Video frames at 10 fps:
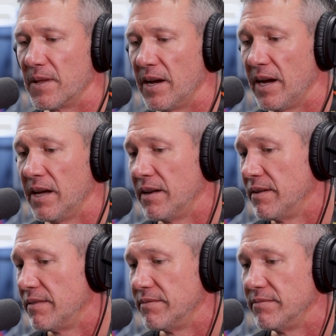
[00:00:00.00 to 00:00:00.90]

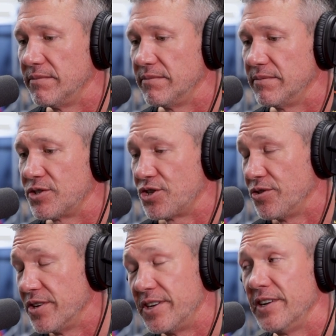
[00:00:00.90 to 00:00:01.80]
and
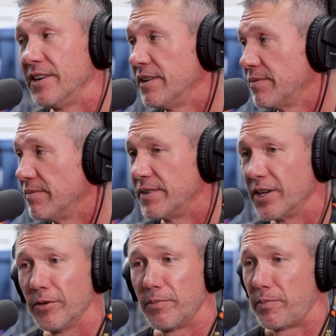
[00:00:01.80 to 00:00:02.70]
shoot a deer, you
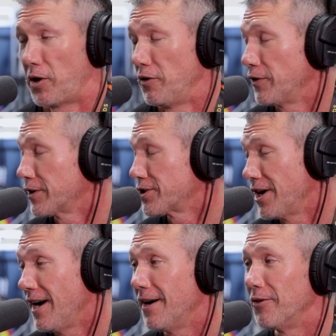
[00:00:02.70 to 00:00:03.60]
know, perfect
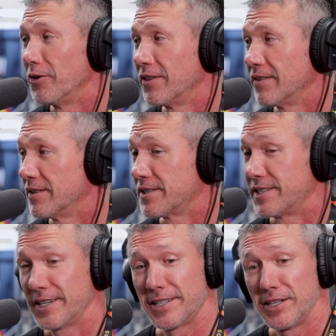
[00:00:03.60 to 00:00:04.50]
shot with a
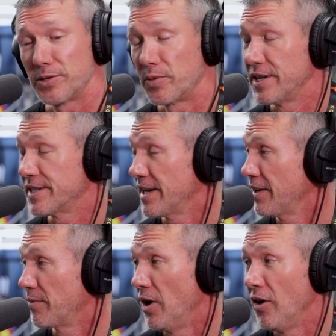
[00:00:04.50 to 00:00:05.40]
six inch brace
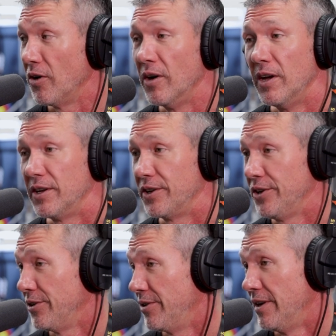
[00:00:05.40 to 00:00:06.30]
height bow. Yeah,
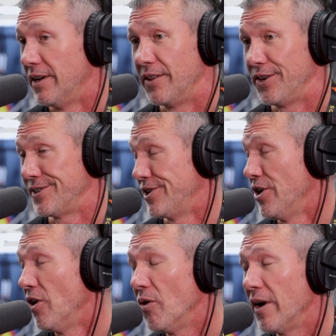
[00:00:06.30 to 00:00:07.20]
dude, there's
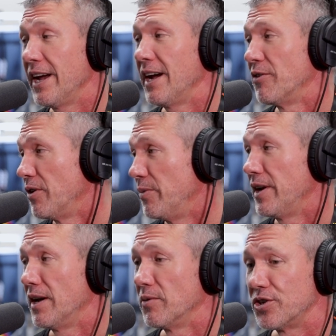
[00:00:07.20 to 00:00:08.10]
no way I would have
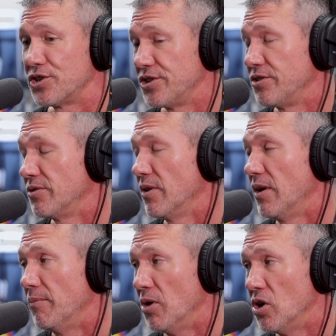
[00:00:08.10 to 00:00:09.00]
been able to shoot
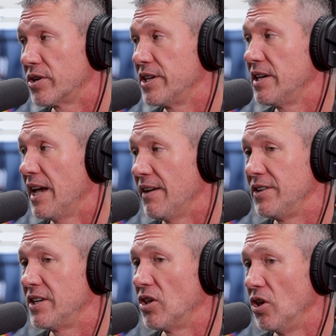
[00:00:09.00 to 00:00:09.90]
bulky,
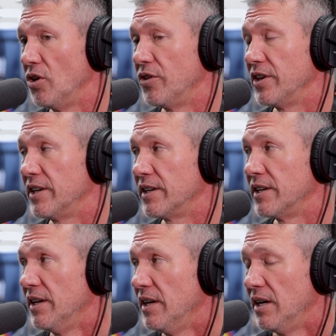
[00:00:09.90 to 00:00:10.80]
heavy clothing
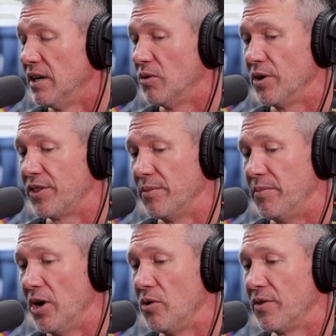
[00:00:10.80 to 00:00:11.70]
with a
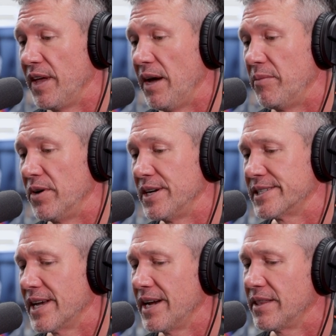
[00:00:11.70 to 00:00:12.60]
bow with that
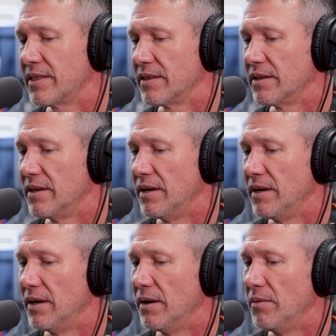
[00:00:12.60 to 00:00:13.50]
brace height
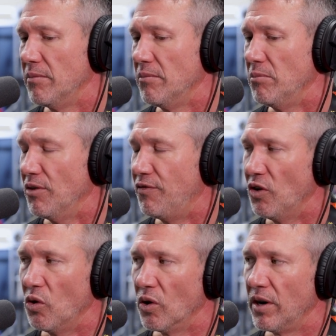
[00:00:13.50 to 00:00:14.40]

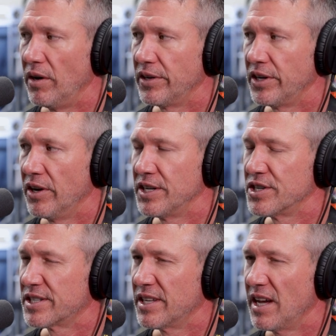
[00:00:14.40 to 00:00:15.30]
before. You right. know, I
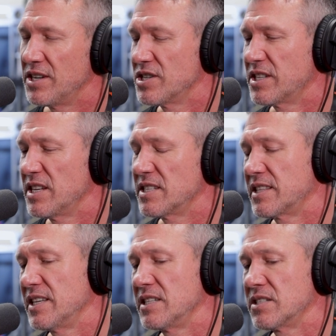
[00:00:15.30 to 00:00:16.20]
just th I just think
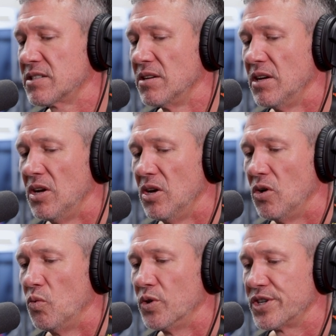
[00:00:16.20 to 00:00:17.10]
things
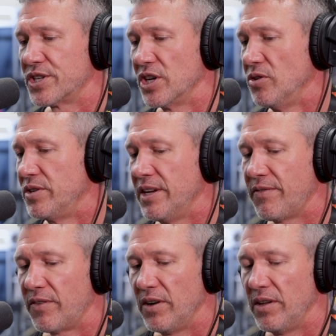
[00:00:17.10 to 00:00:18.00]
were so
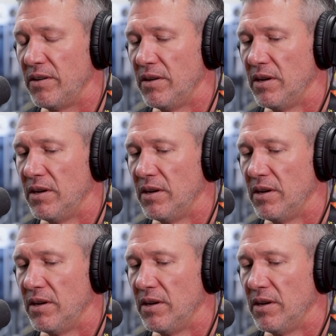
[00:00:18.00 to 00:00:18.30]
different,